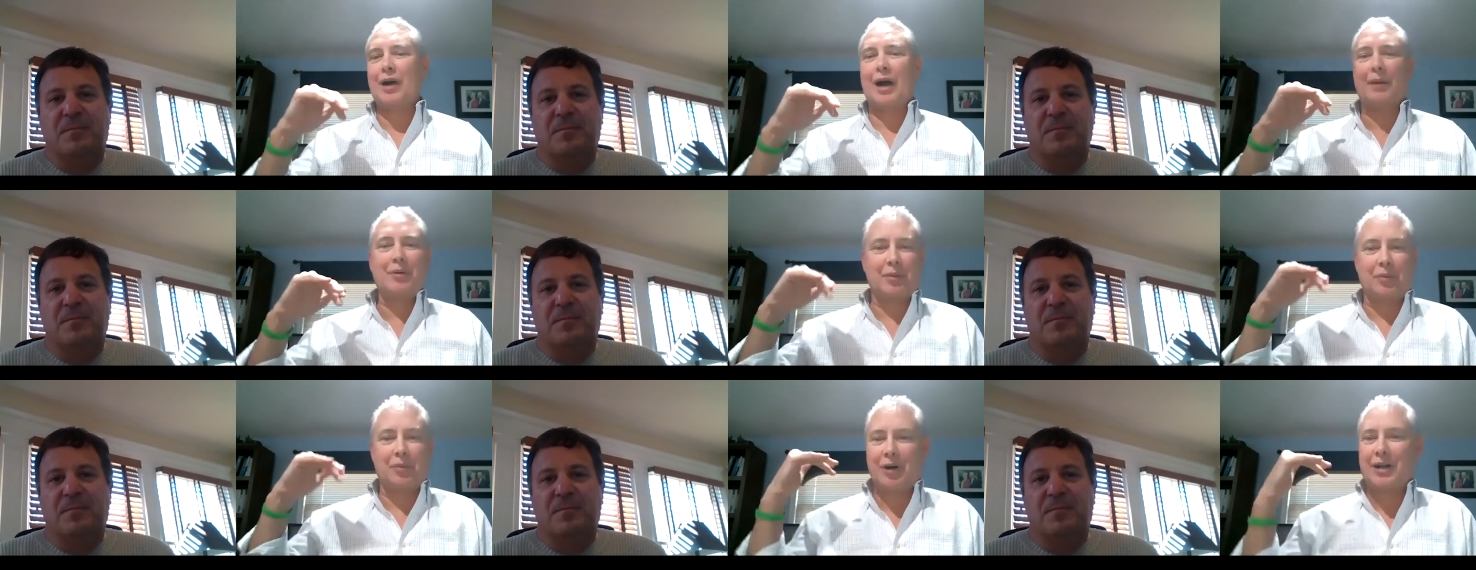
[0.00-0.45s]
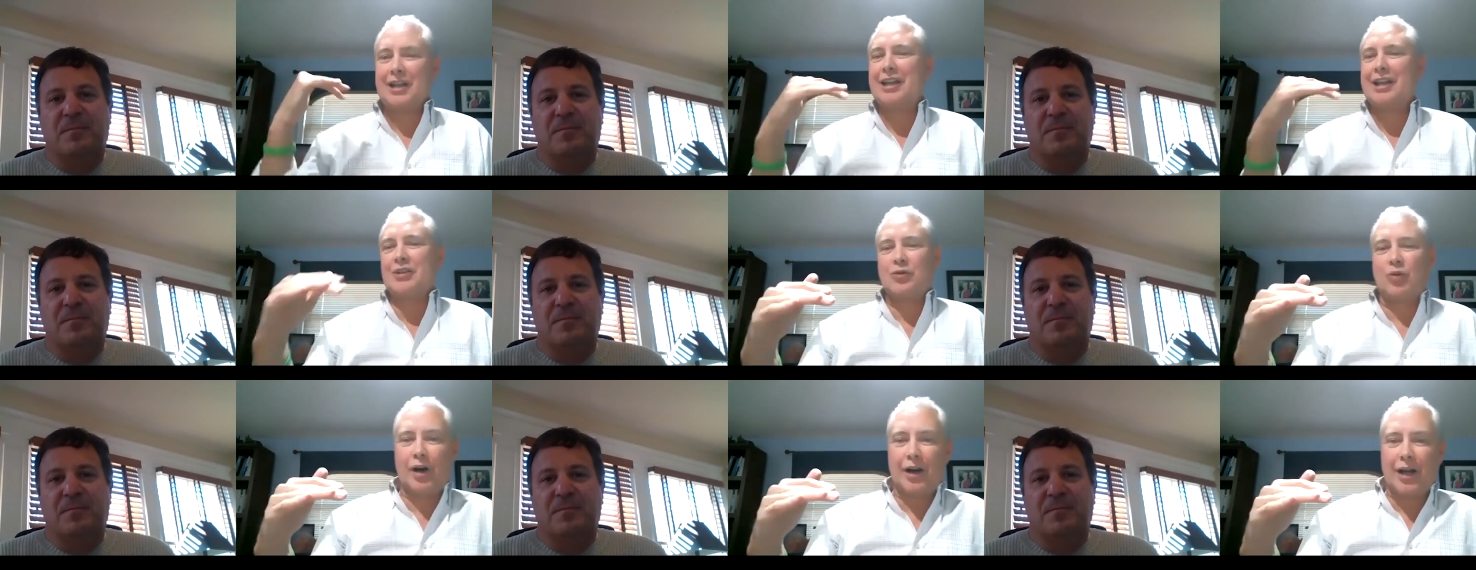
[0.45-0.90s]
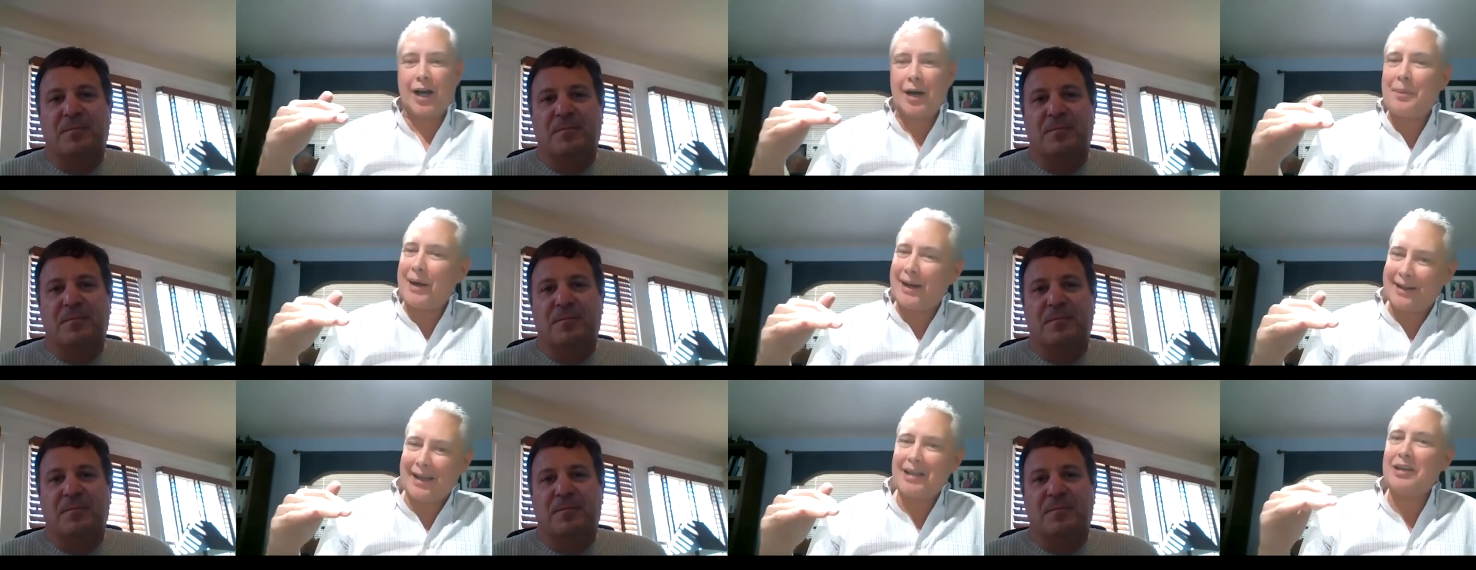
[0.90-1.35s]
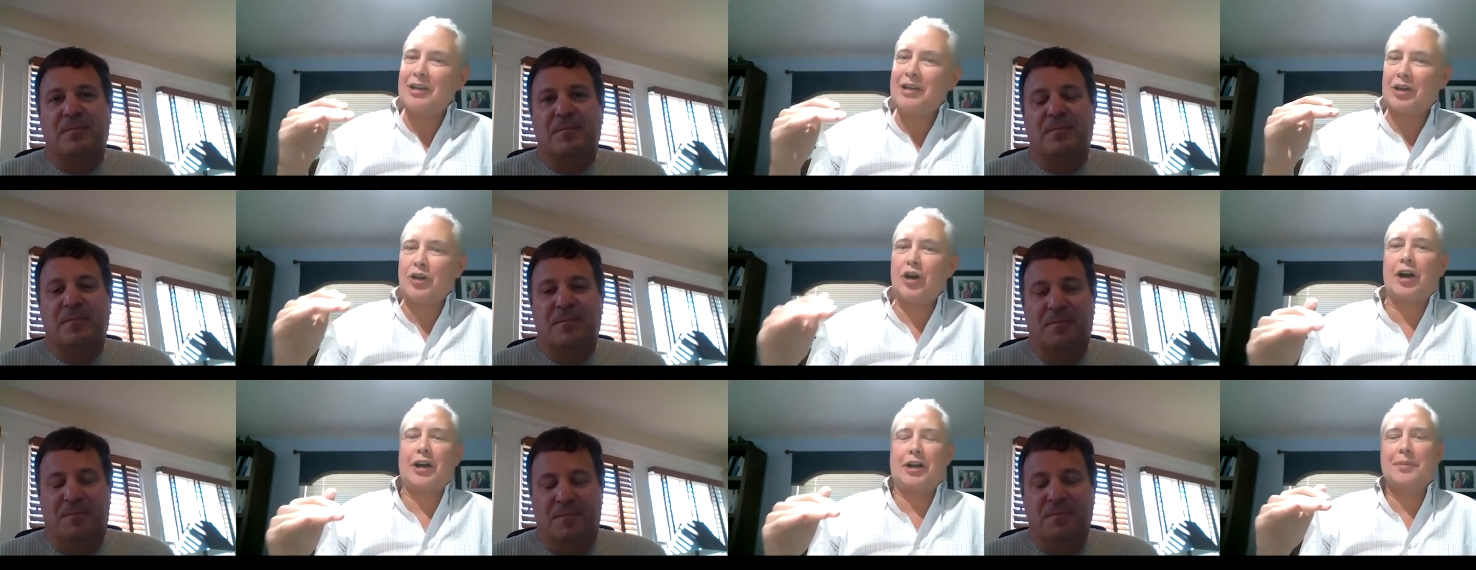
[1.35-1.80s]
Speaker 1: I'm going to bring each one up. I'd like you to
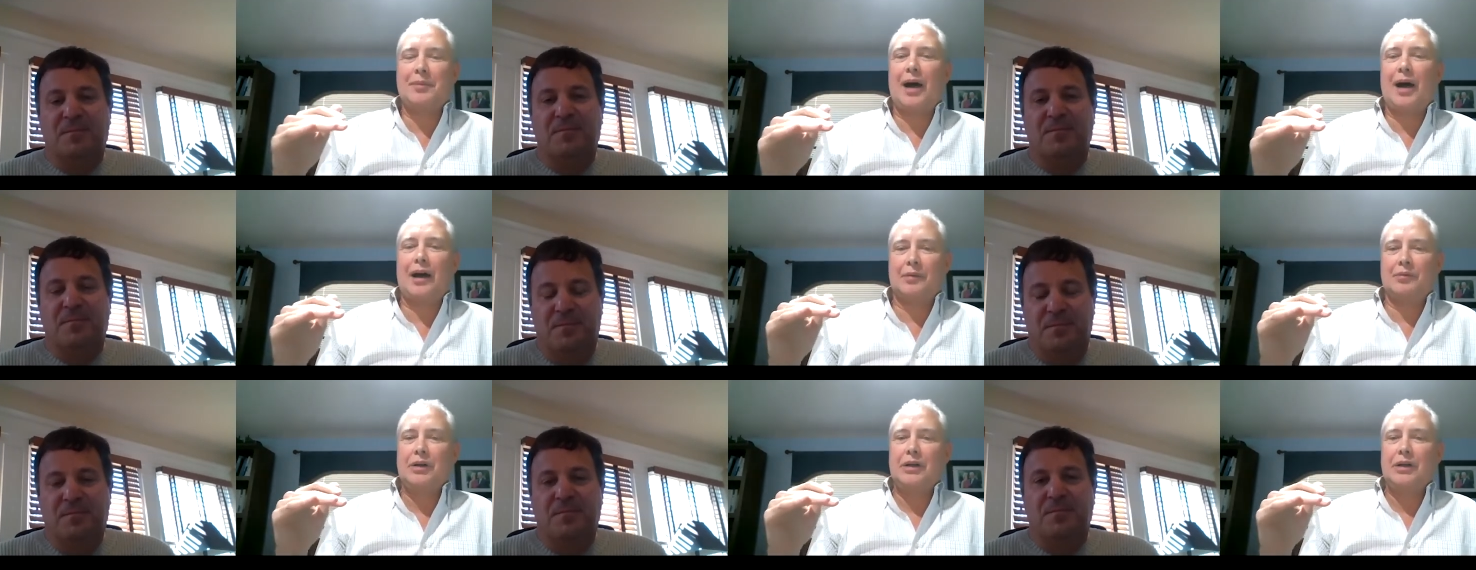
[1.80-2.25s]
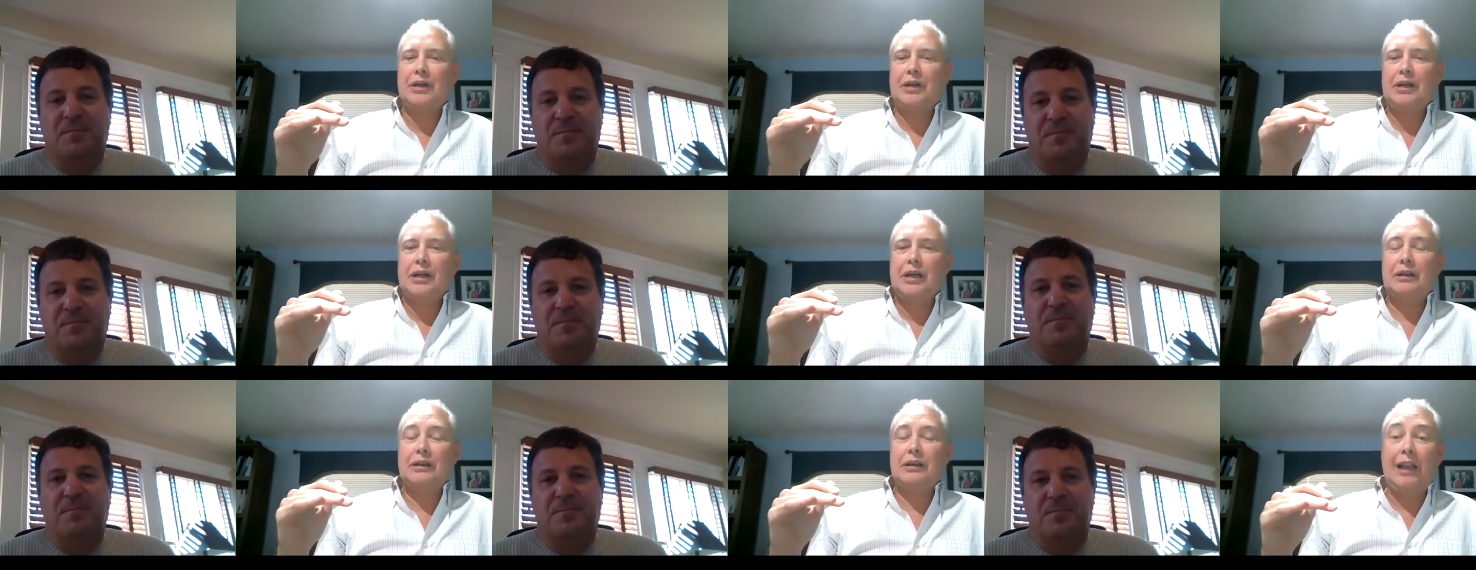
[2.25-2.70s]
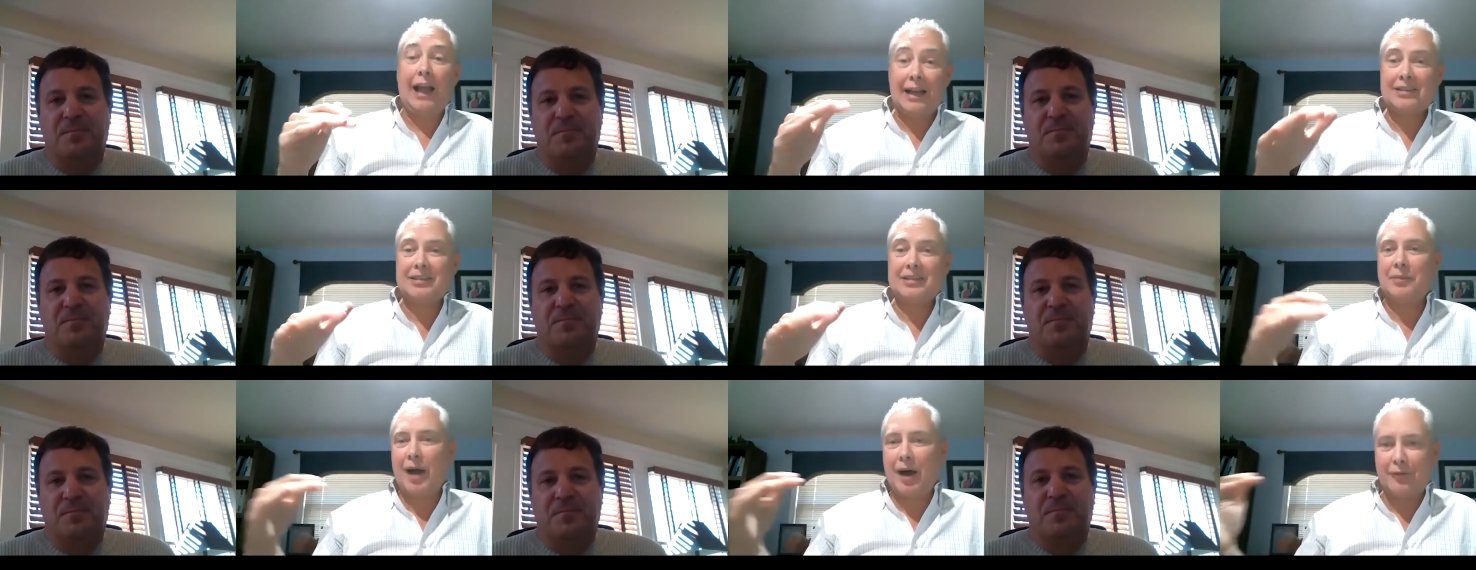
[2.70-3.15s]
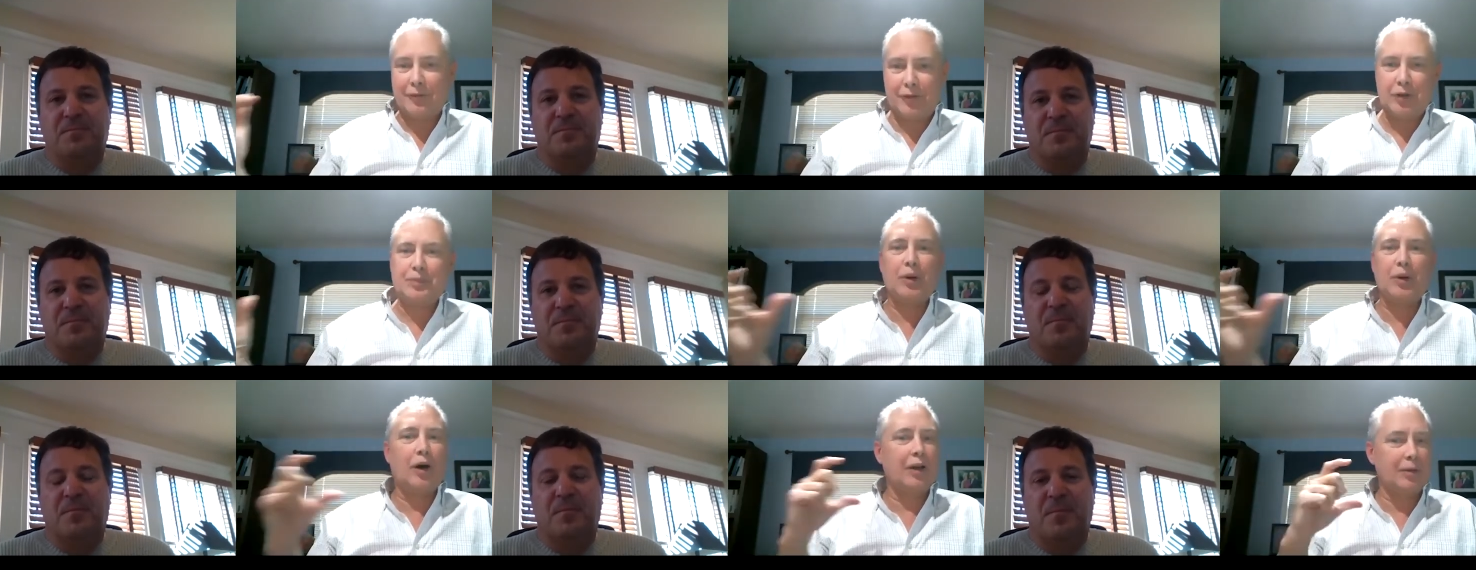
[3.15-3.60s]
talk about them less about
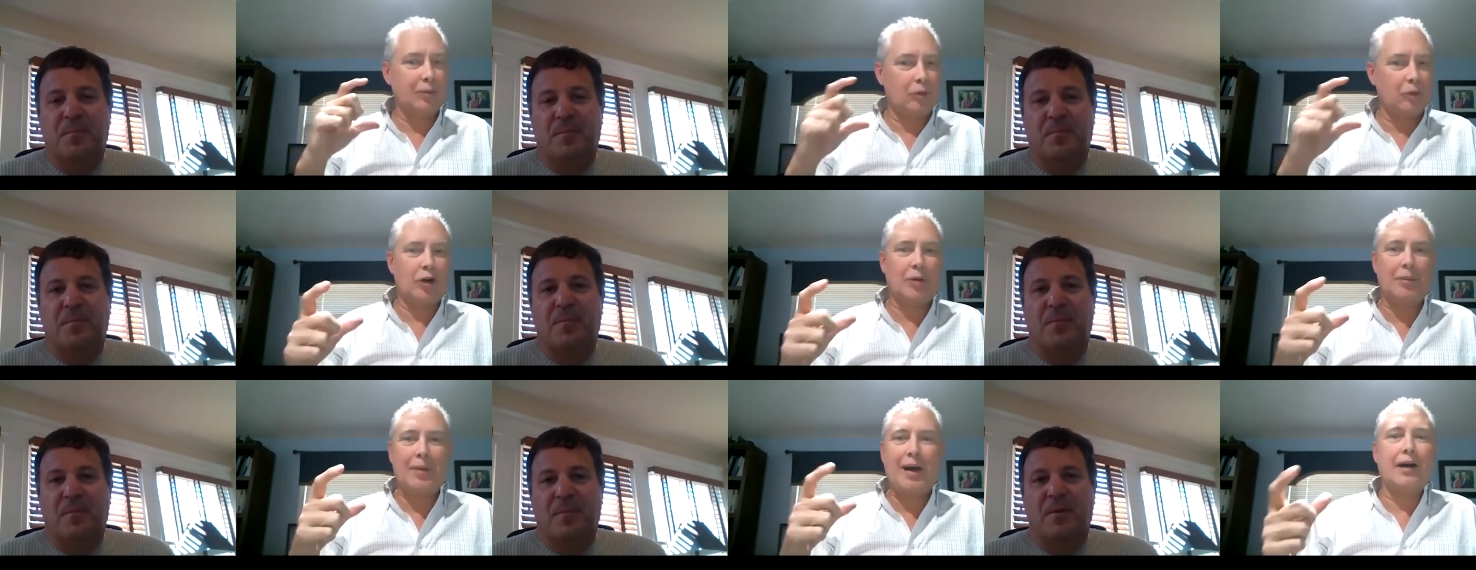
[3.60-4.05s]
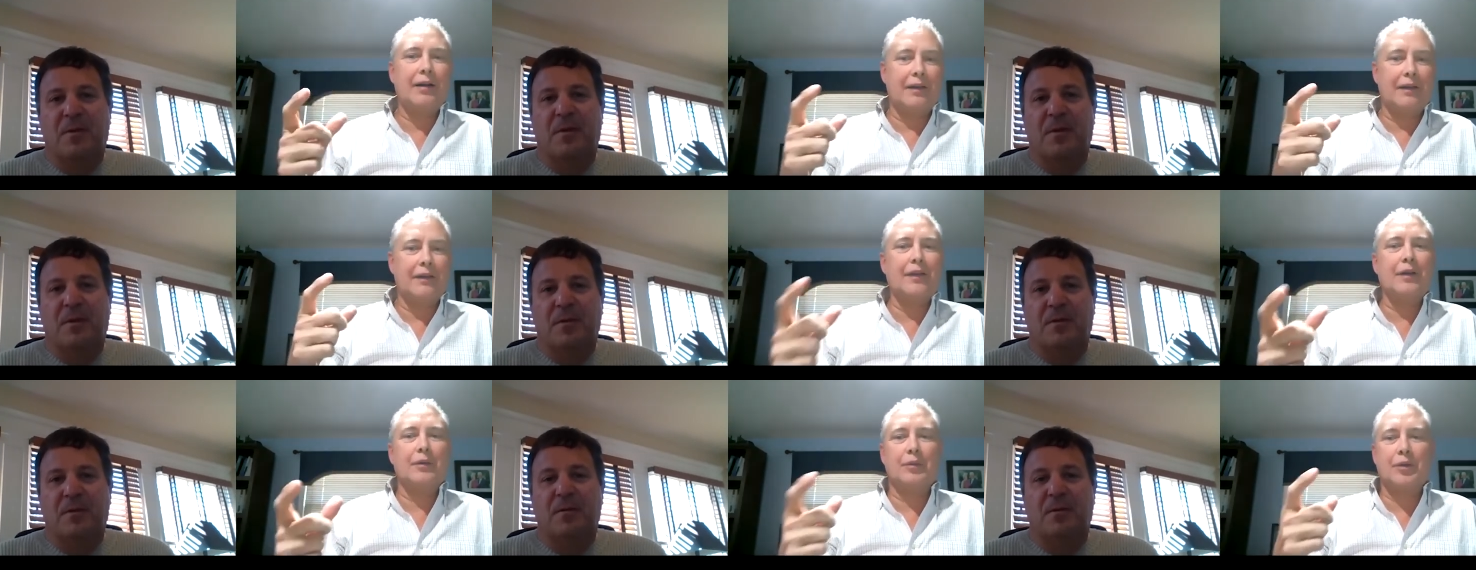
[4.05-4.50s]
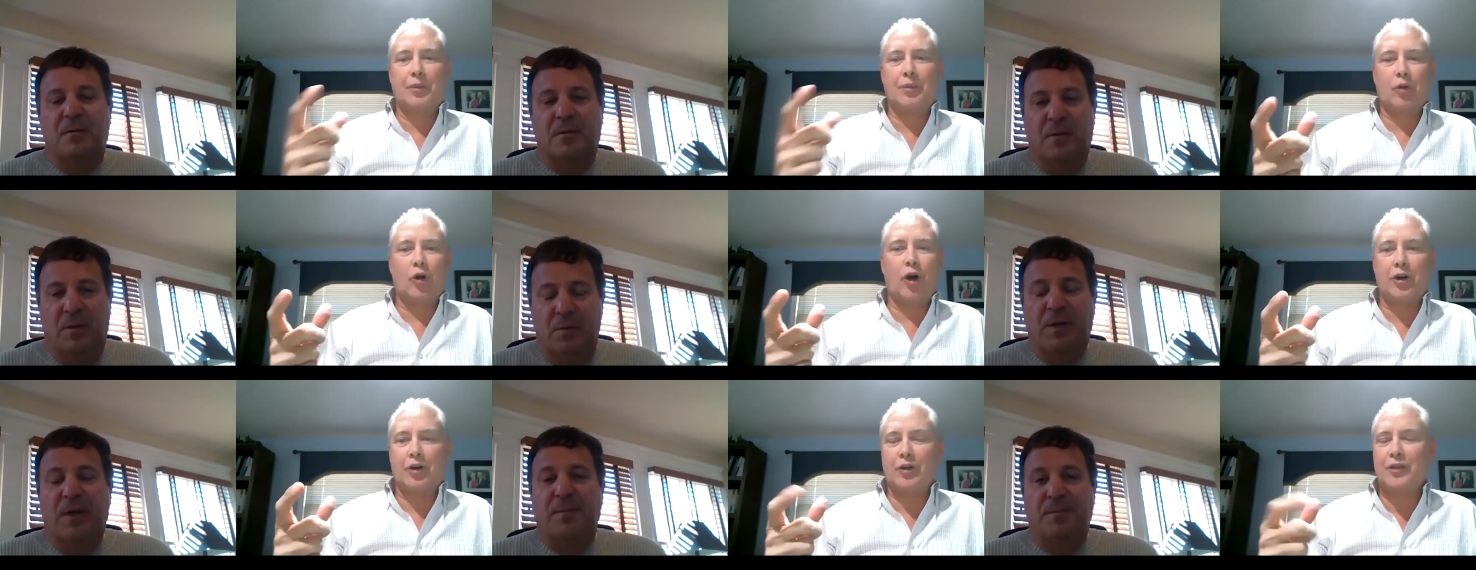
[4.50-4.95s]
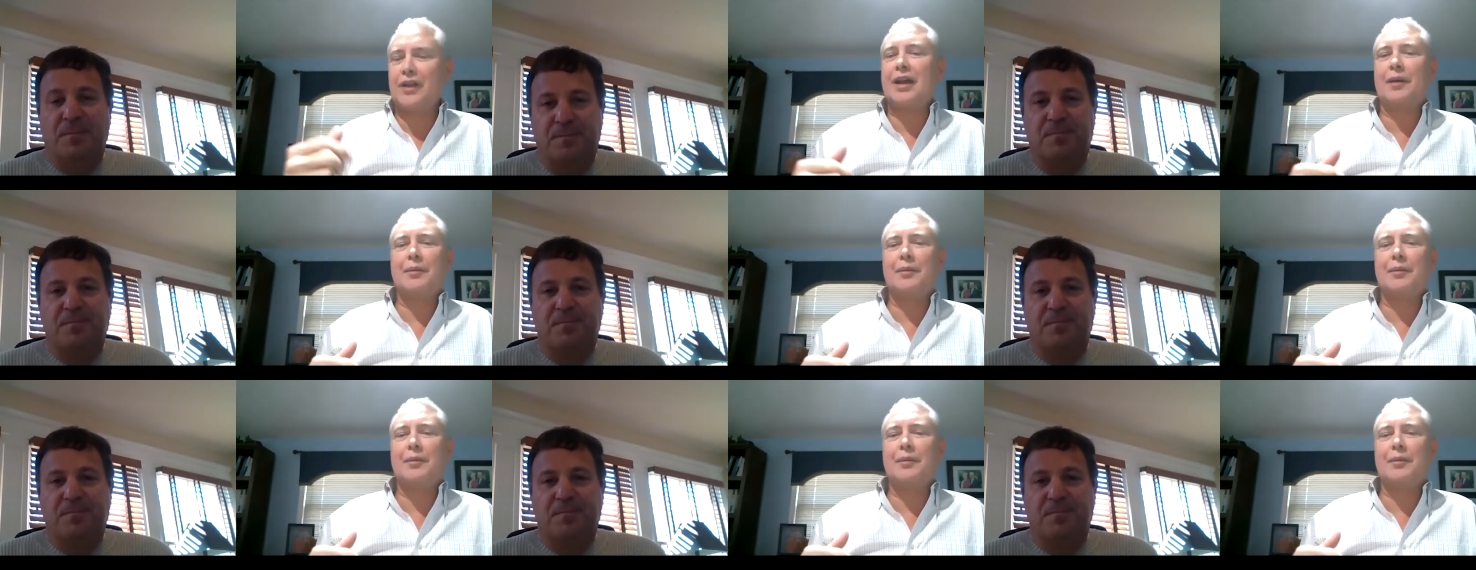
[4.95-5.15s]
football and more about the, the broader thing.